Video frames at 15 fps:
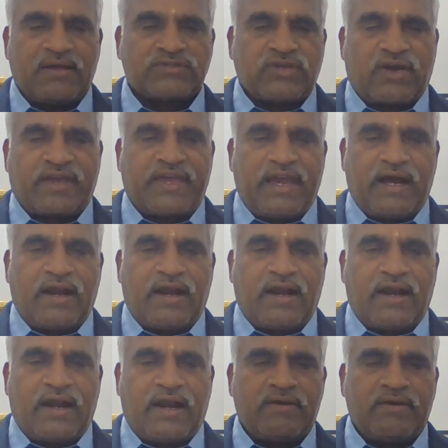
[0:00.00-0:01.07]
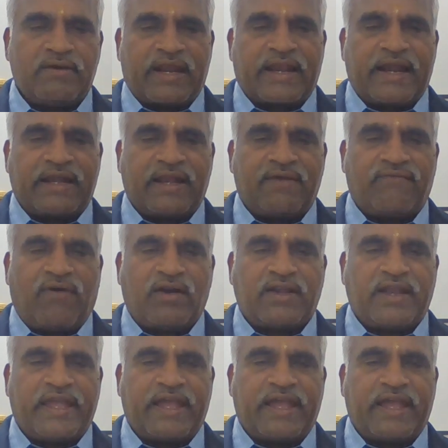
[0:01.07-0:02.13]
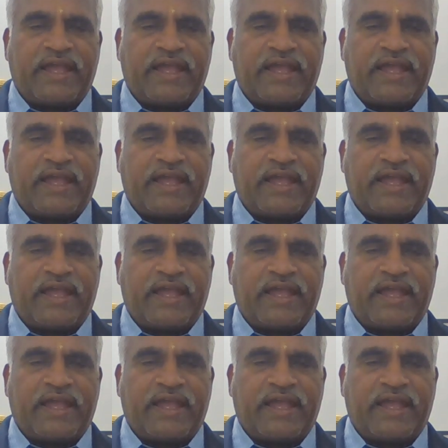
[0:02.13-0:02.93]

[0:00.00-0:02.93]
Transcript: So here we are getting 40 kilonewton meter.